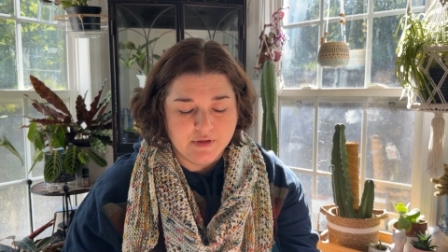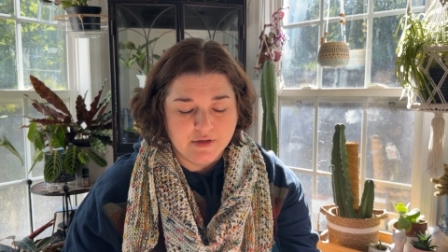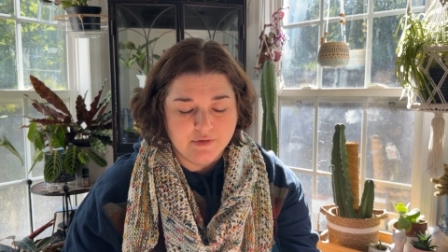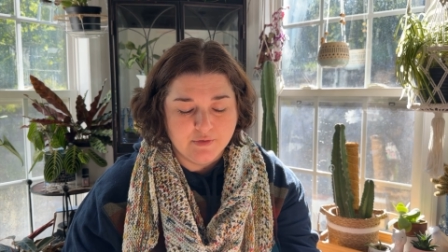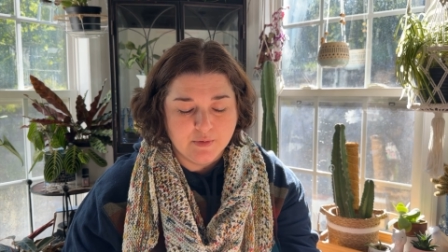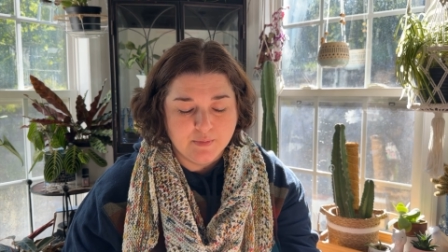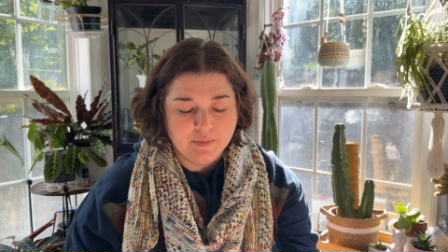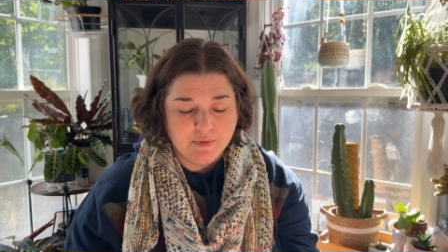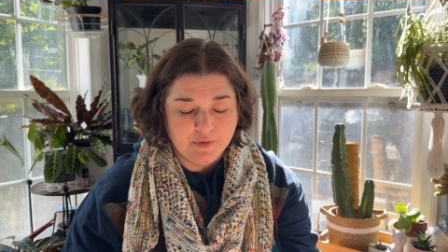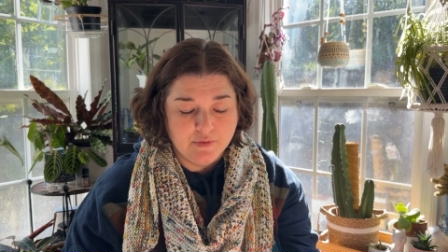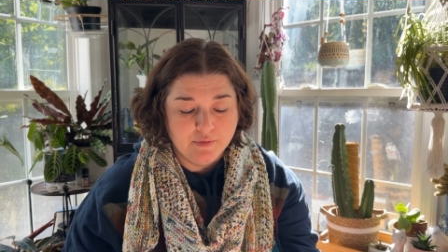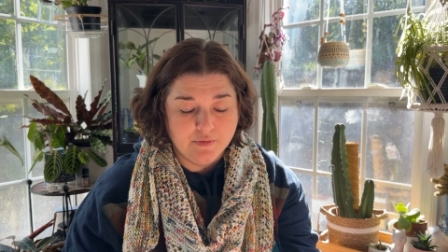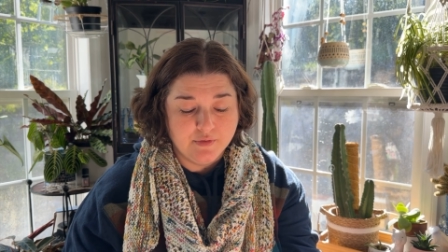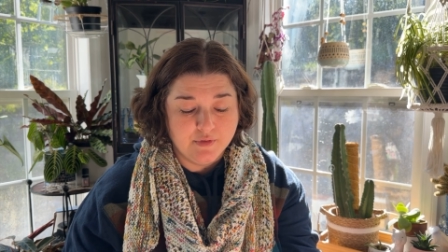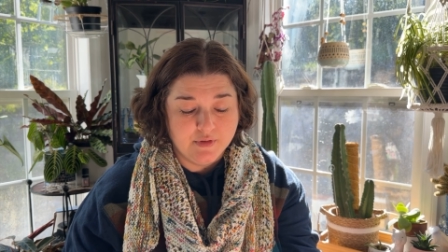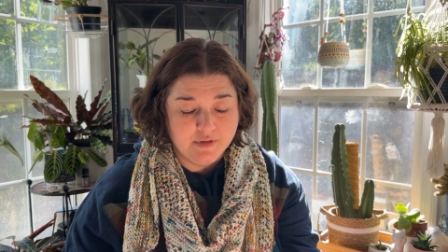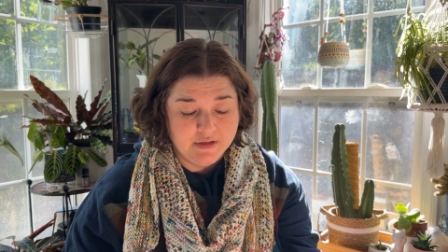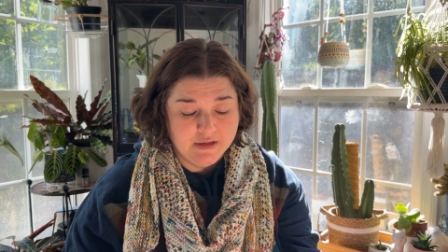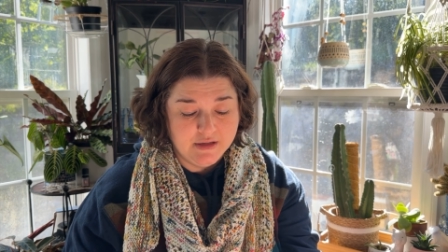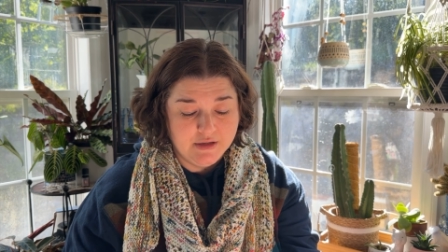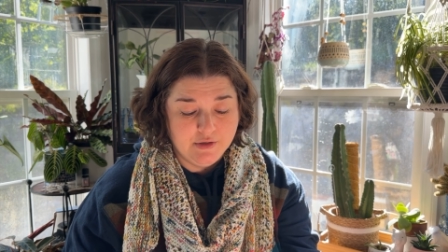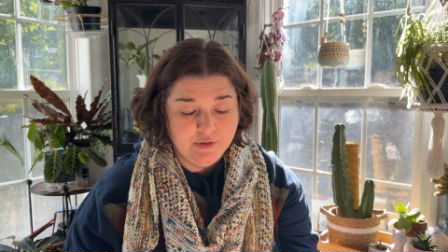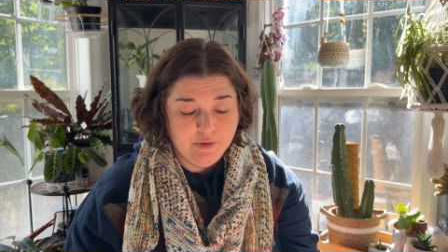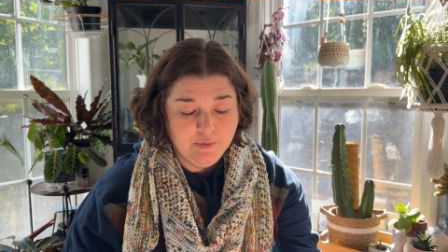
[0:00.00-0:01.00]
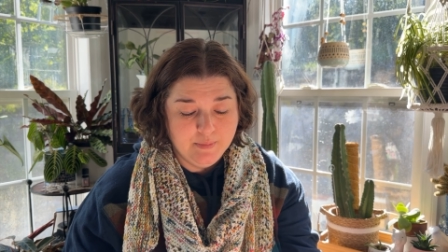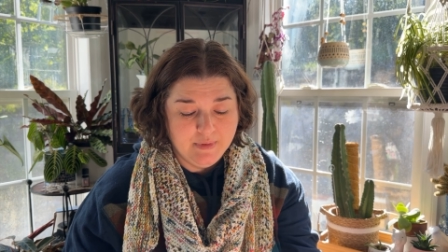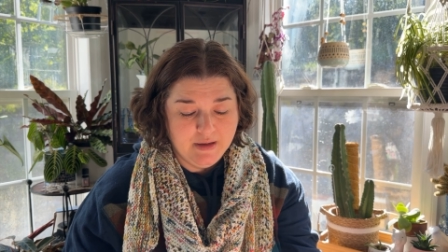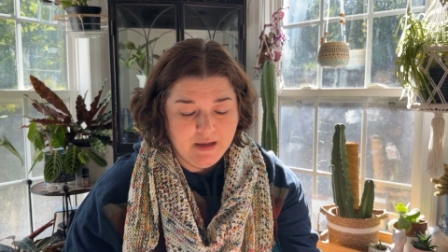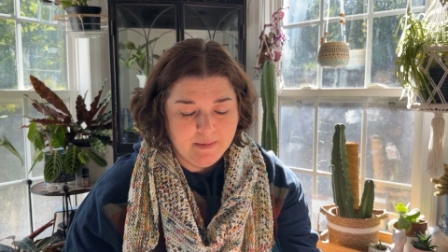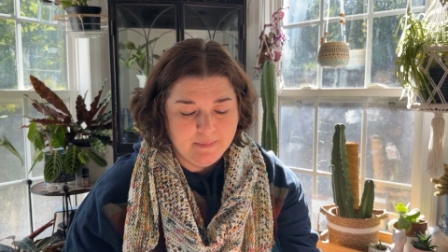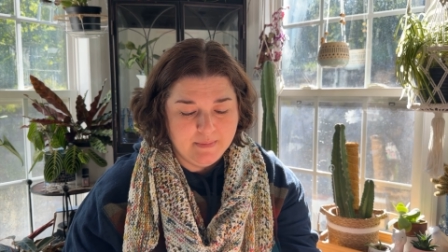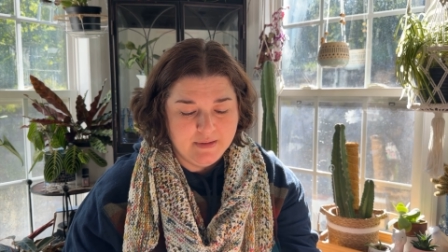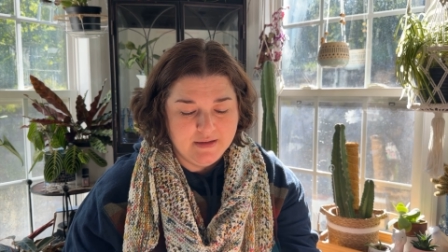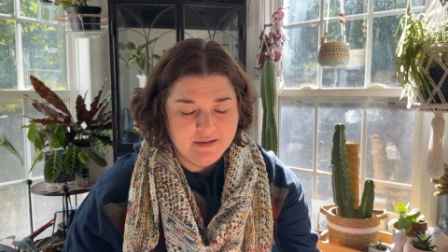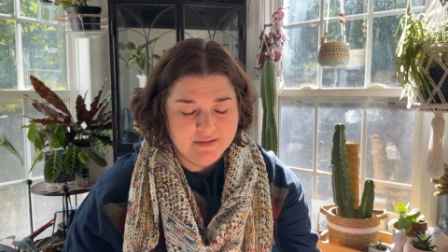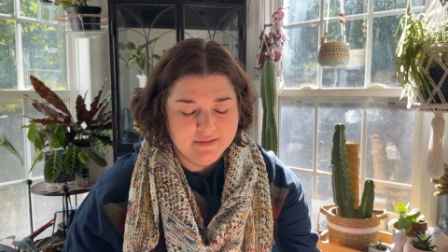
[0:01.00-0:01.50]
They were both NICU
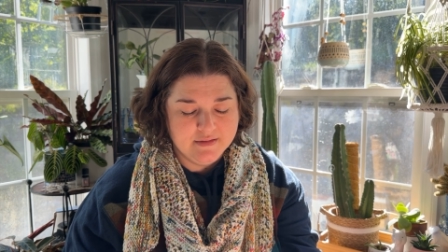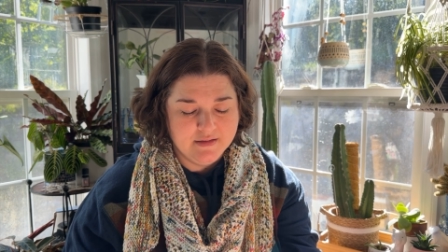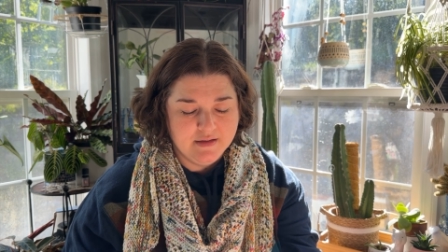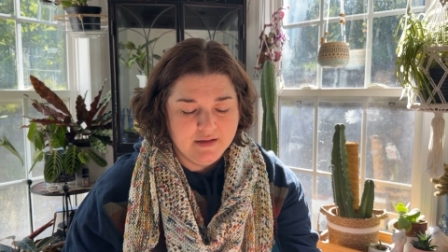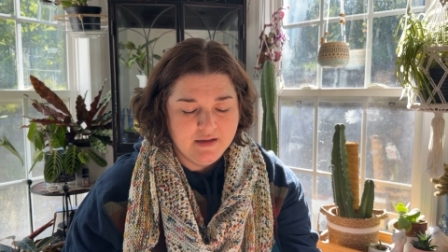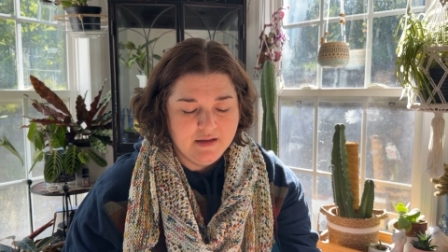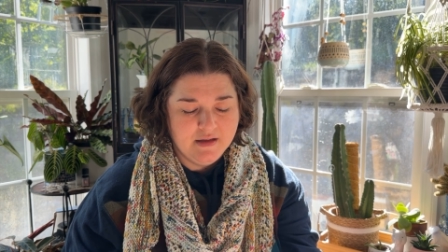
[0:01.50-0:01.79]
babies.